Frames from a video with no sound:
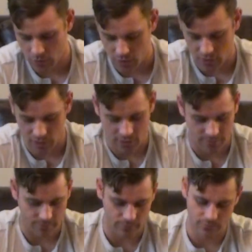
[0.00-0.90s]

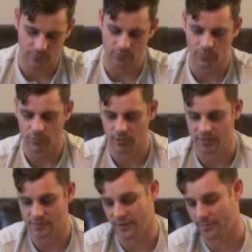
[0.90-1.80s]

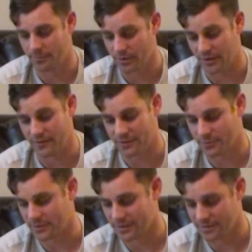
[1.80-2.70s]
I believe that's
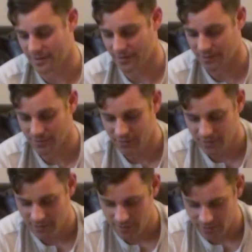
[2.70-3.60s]
what they said here.
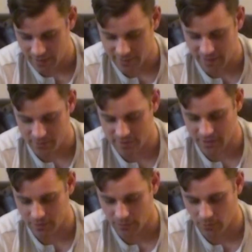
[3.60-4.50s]
Yeah,
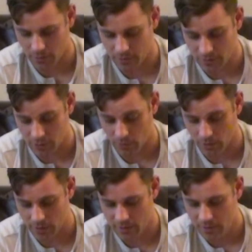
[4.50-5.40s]
downstate New
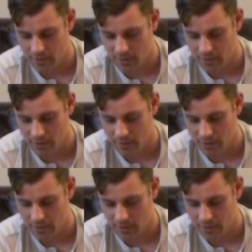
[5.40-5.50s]
York.